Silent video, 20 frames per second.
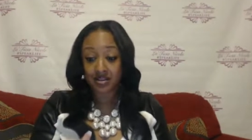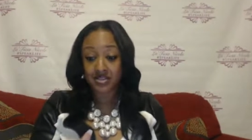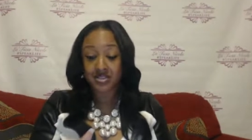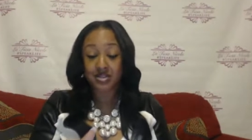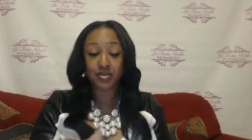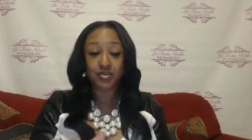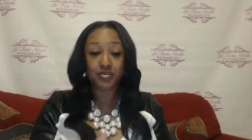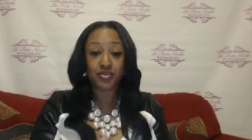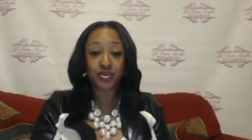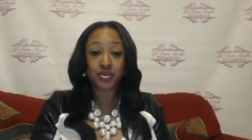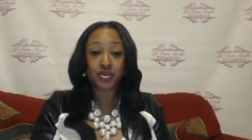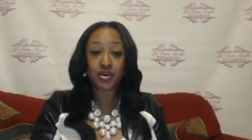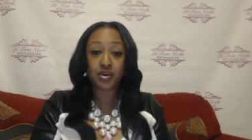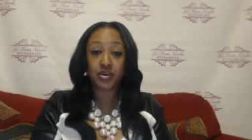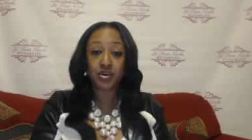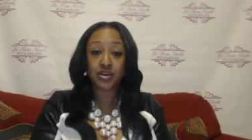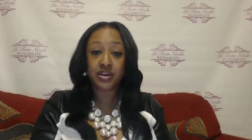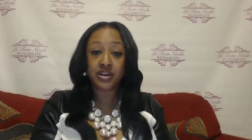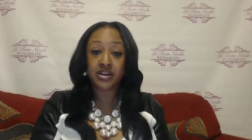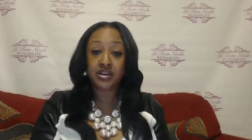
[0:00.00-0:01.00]
some of you
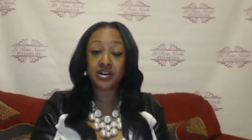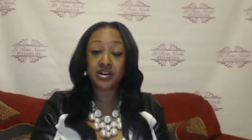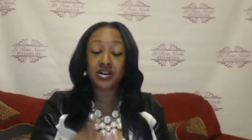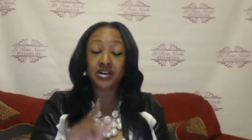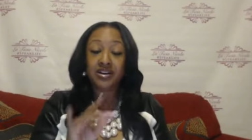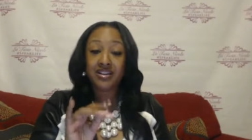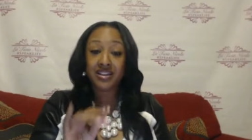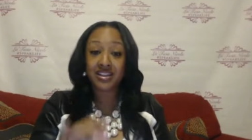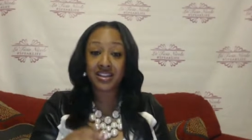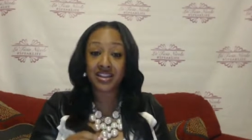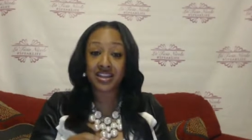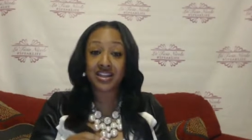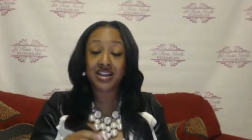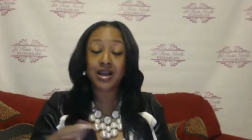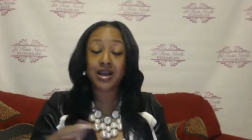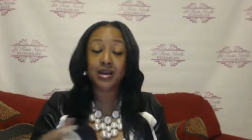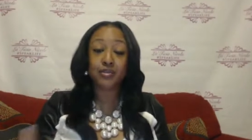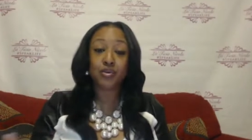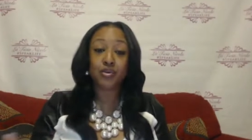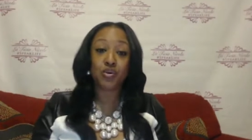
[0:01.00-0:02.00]
are on here.
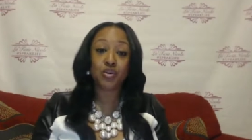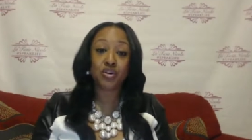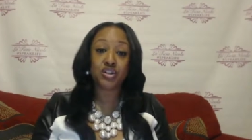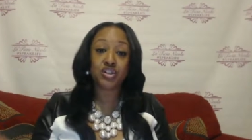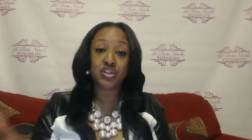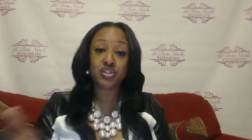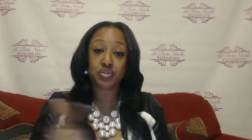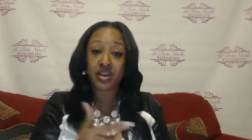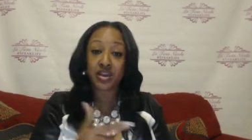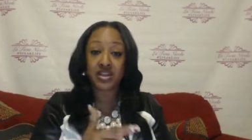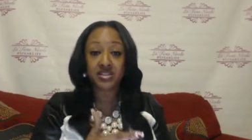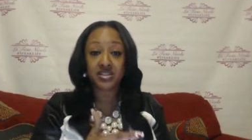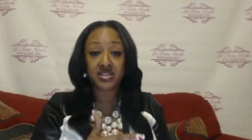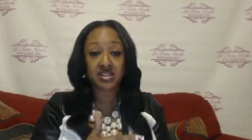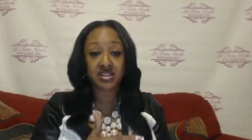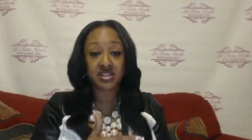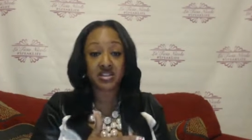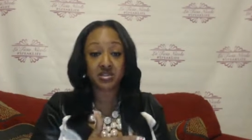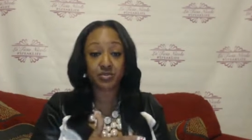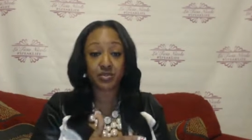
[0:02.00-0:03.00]
Then I'm going straight
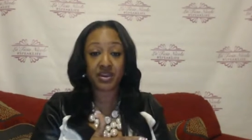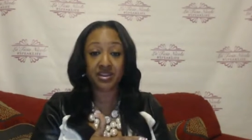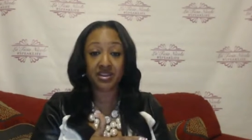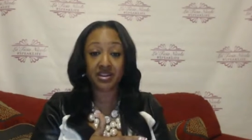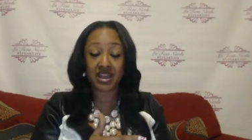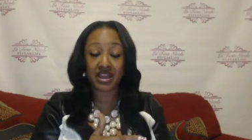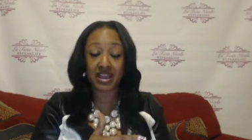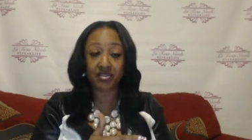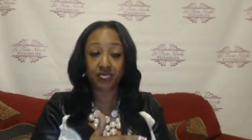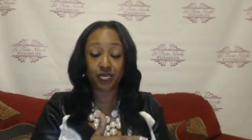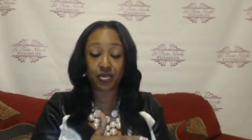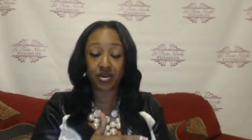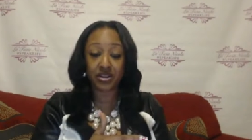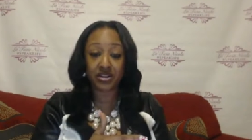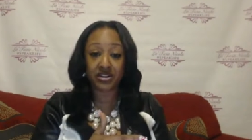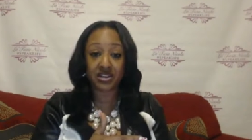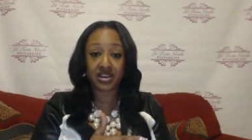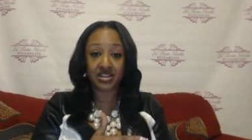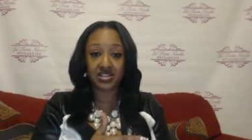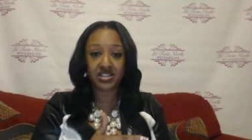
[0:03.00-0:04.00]
to the Speak Life
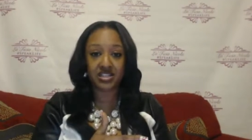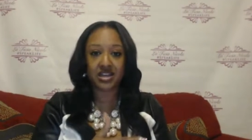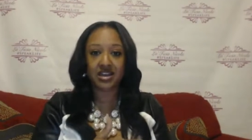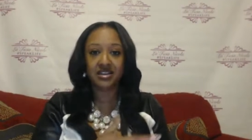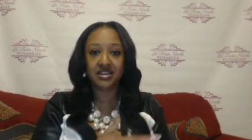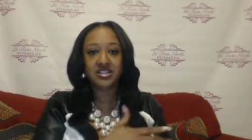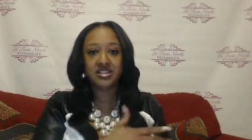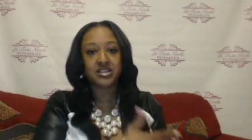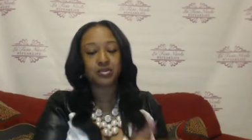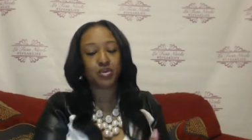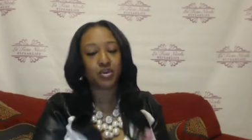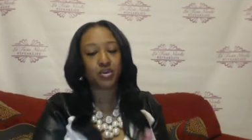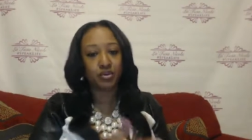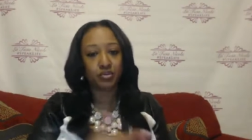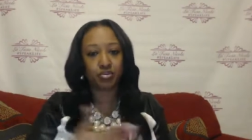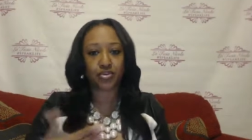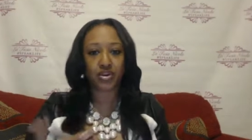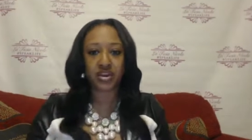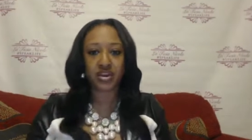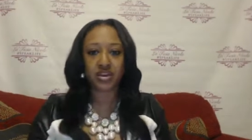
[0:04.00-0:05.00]
40-day challenge. I'm
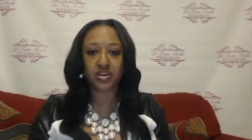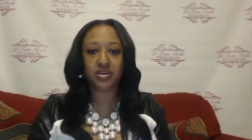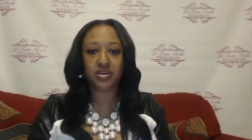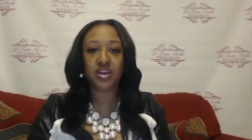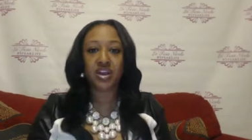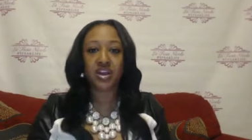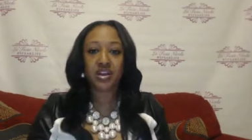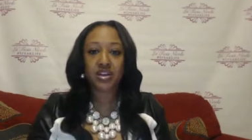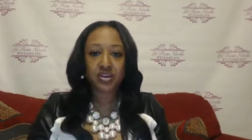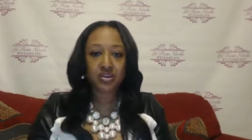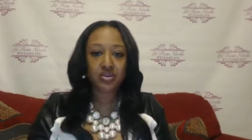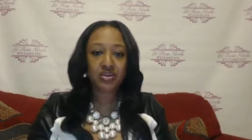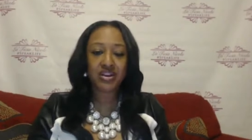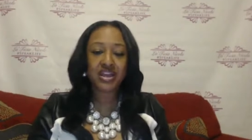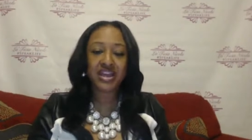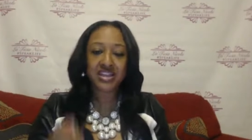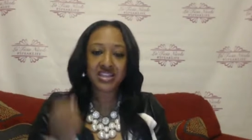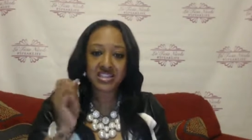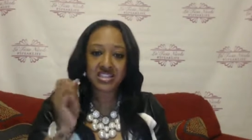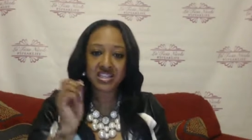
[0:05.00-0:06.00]
going to bring you
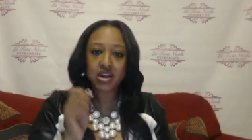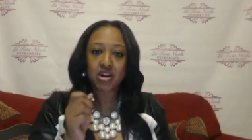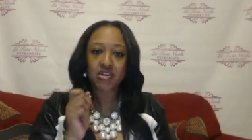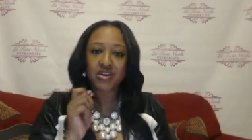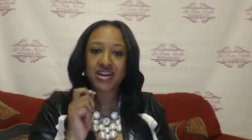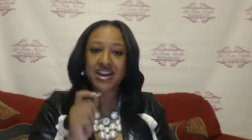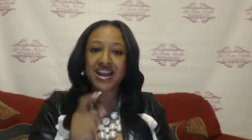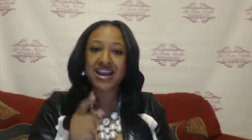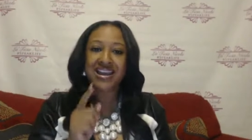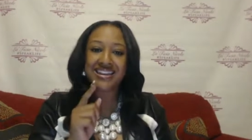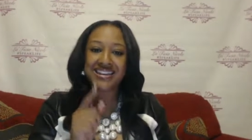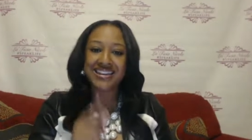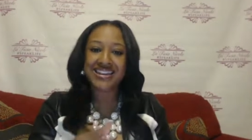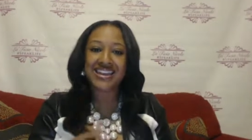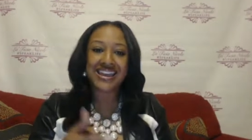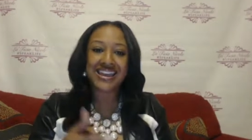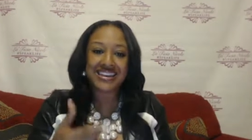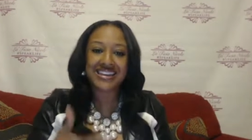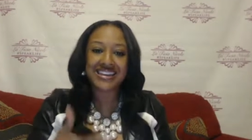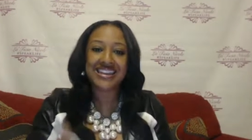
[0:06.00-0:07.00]
ladies that are not
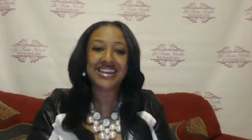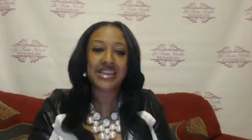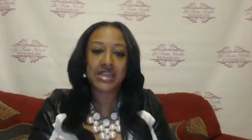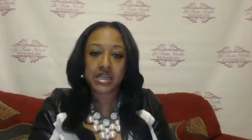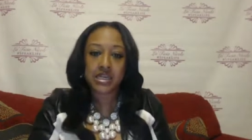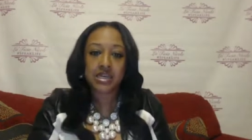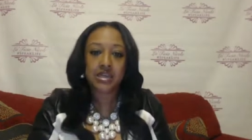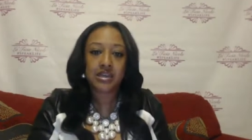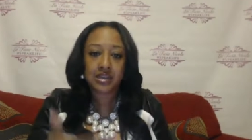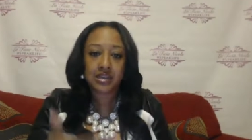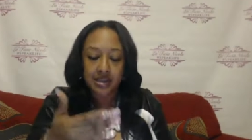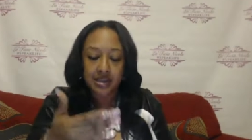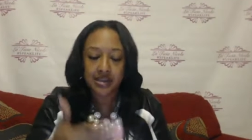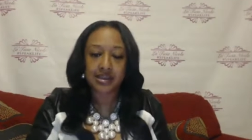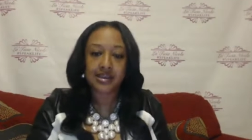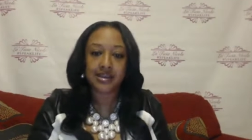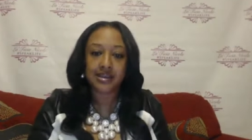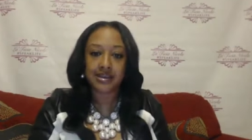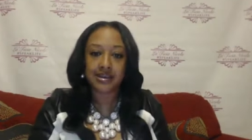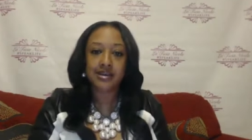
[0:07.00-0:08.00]
yet in,
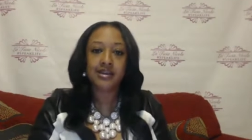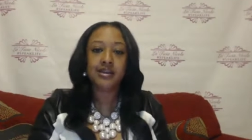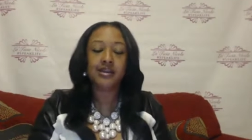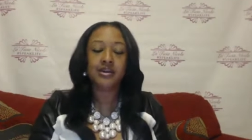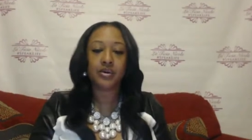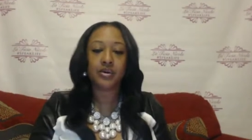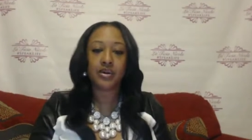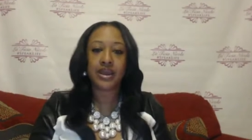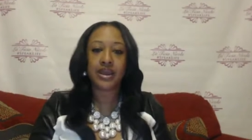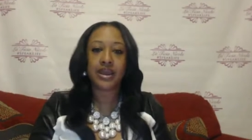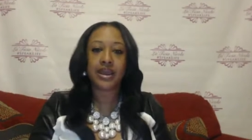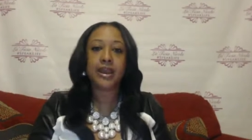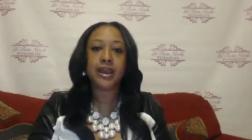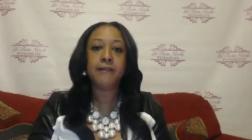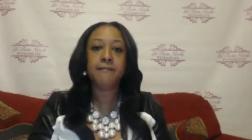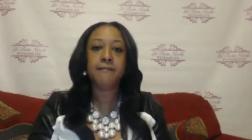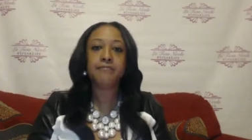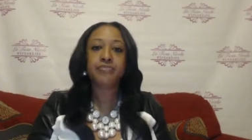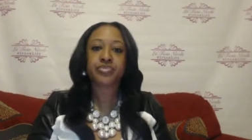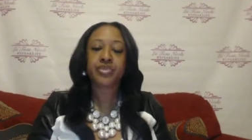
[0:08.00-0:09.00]

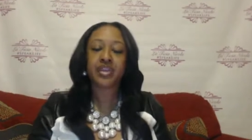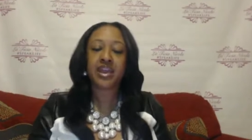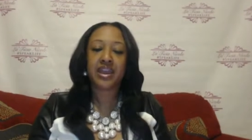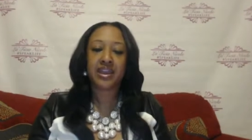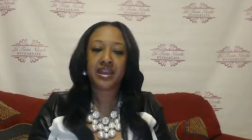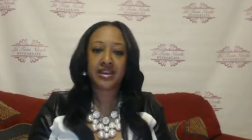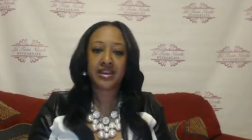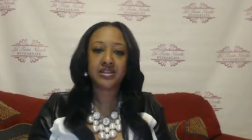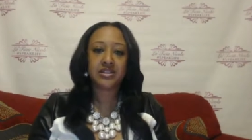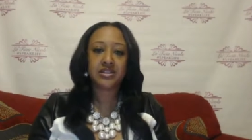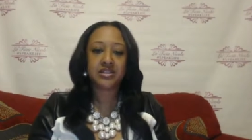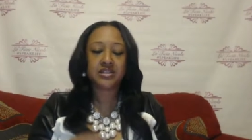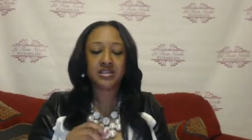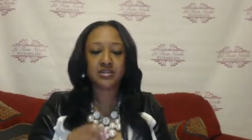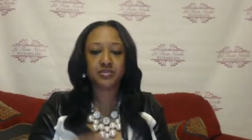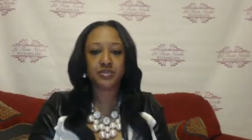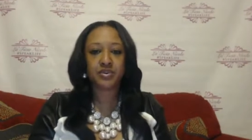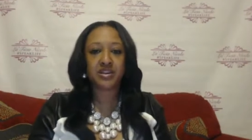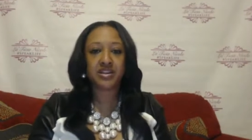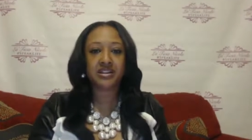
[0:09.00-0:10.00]
okay, and to
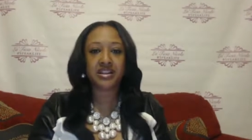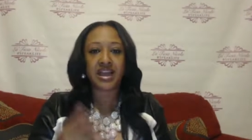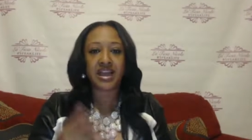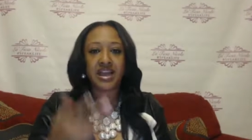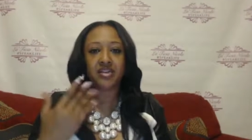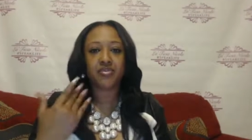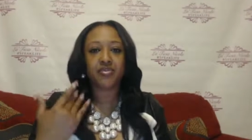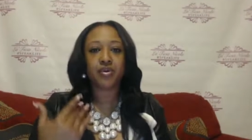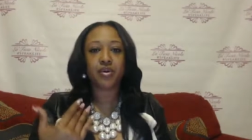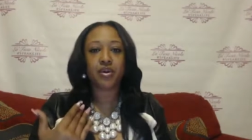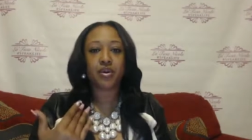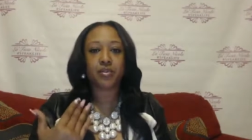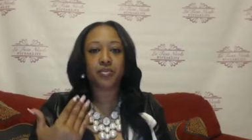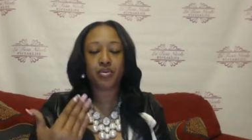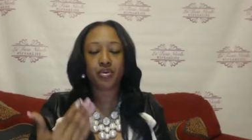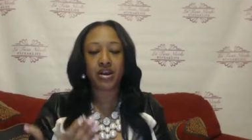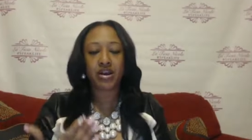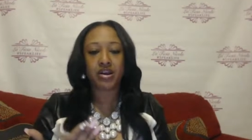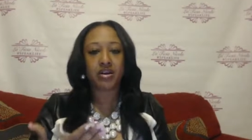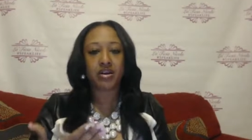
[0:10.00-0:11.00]
the Speak Life
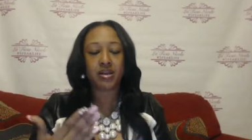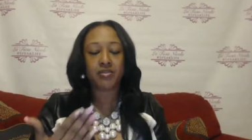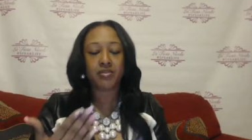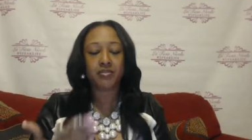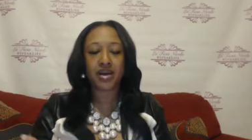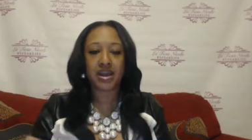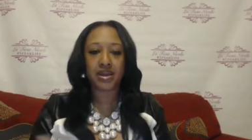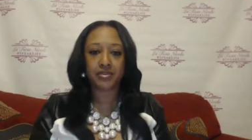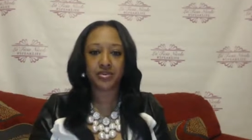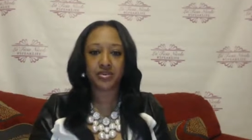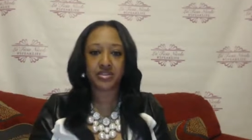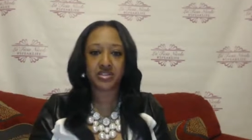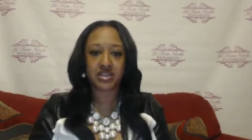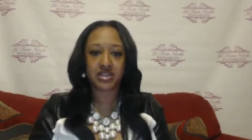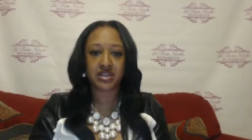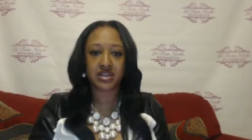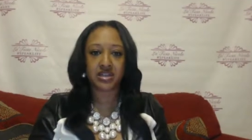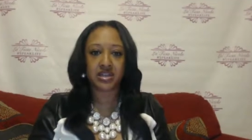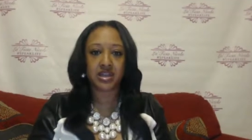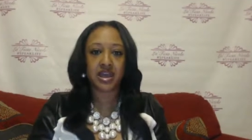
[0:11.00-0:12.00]
prayer and Bible
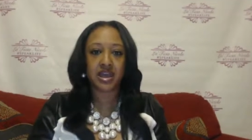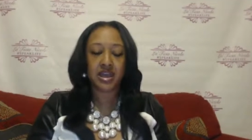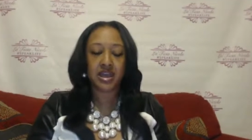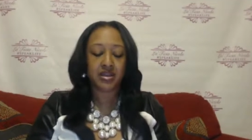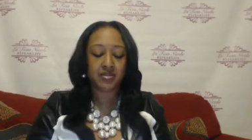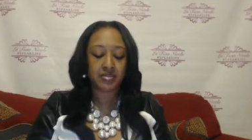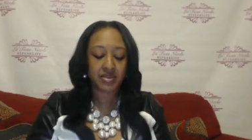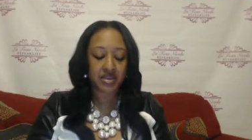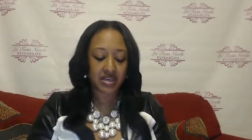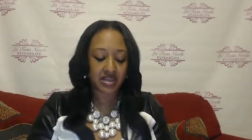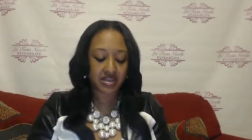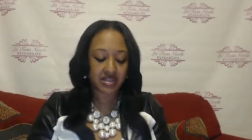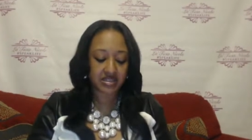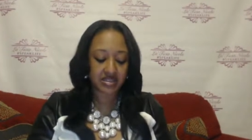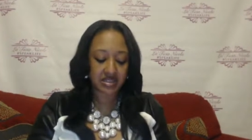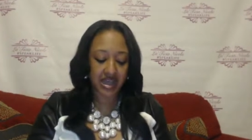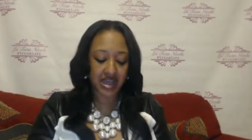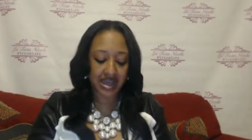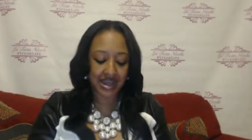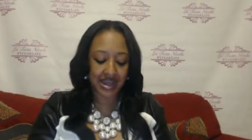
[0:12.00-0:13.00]
study,
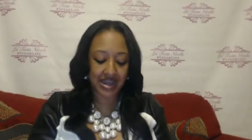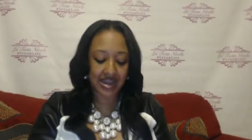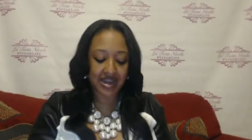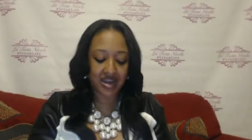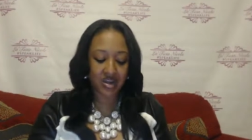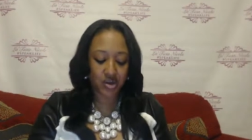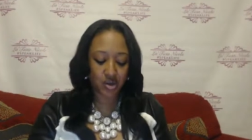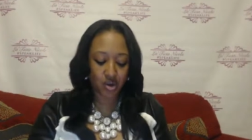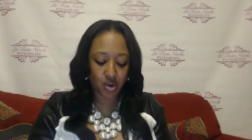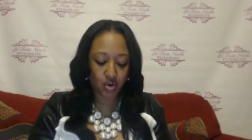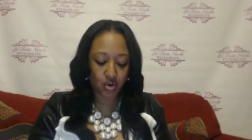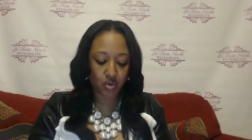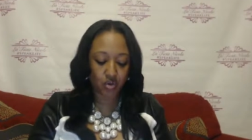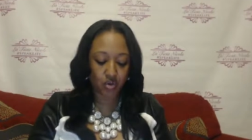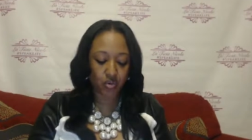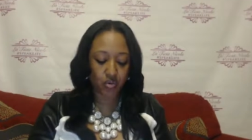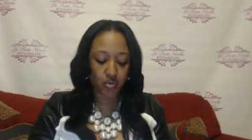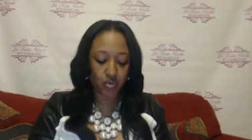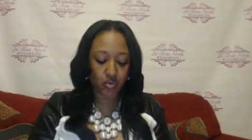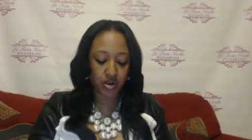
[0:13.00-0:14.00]
because I
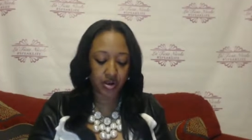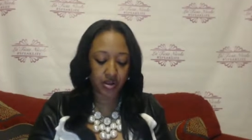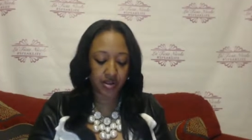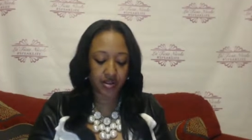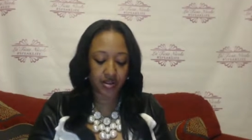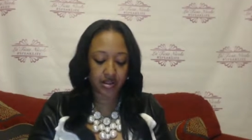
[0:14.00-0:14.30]
know